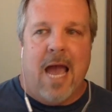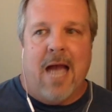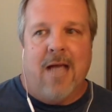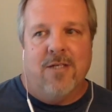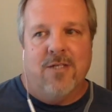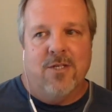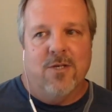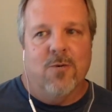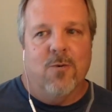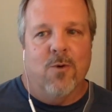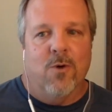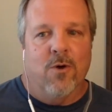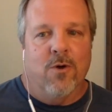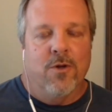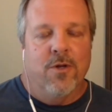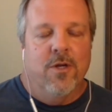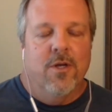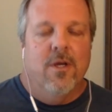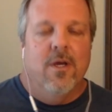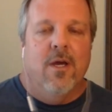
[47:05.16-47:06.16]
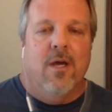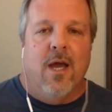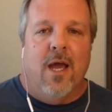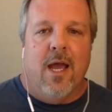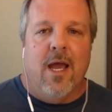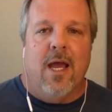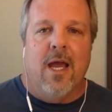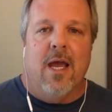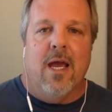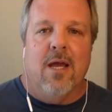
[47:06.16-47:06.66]
Axia world,
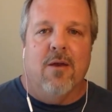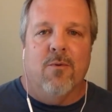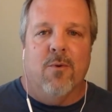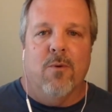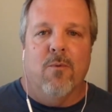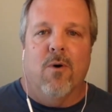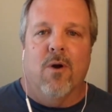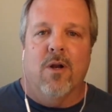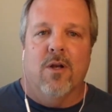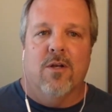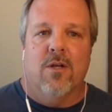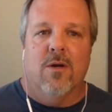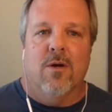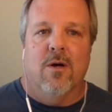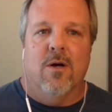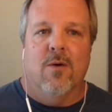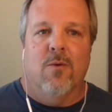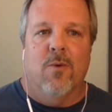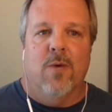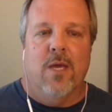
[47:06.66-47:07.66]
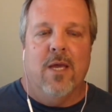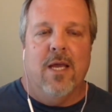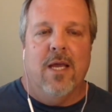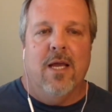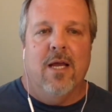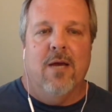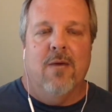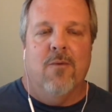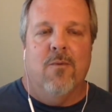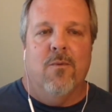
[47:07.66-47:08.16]
and
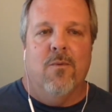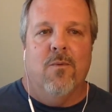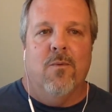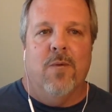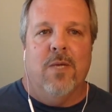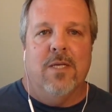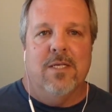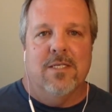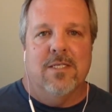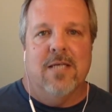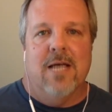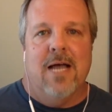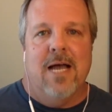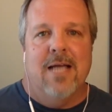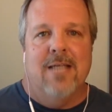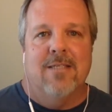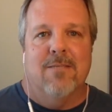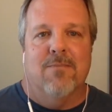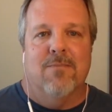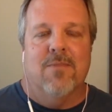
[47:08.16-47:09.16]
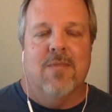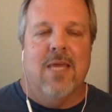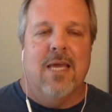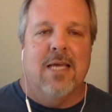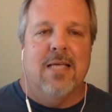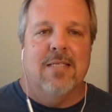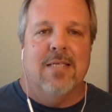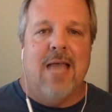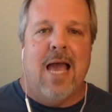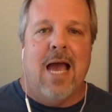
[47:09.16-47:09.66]
we designed some
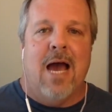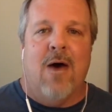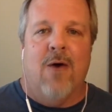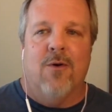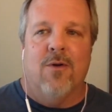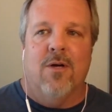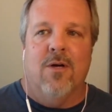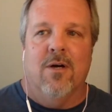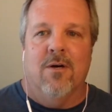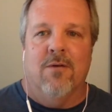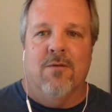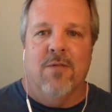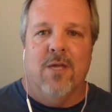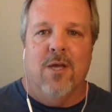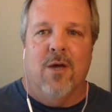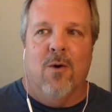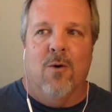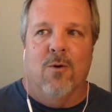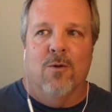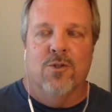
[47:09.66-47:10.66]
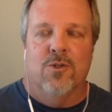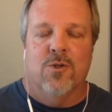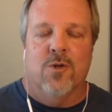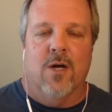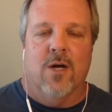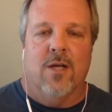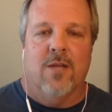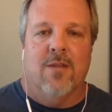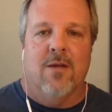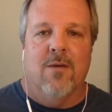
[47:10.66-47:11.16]
things out of the old
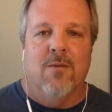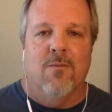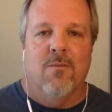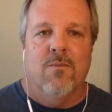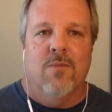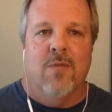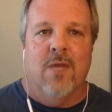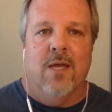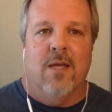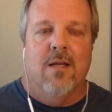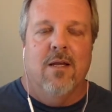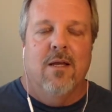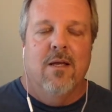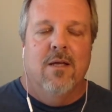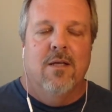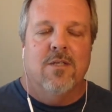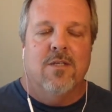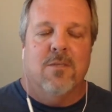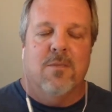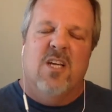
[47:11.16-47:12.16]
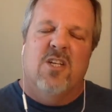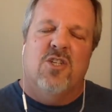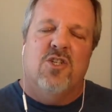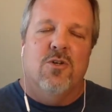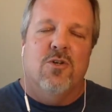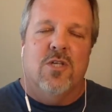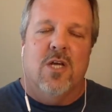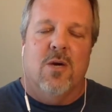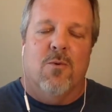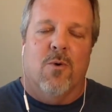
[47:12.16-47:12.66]
truck that some
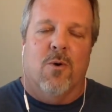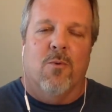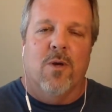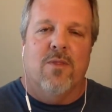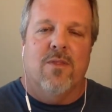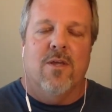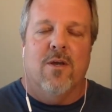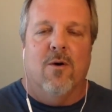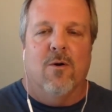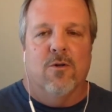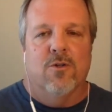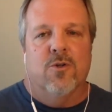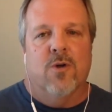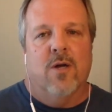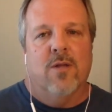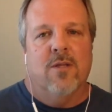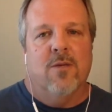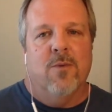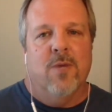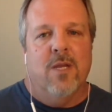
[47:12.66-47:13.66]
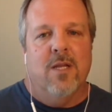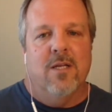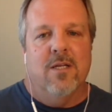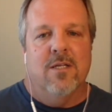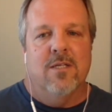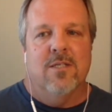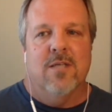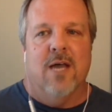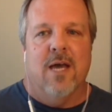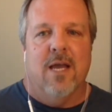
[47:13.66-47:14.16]
issues that were with the old truck that we
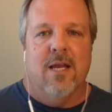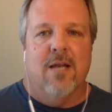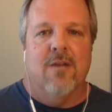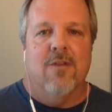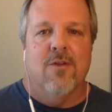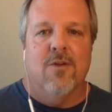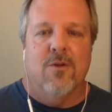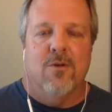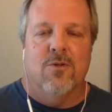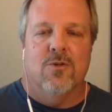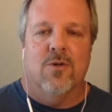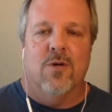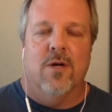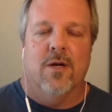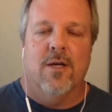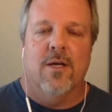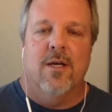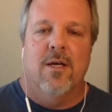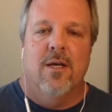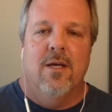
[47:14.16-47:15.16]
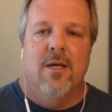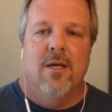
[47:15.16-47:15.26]
didn't design into the new truck,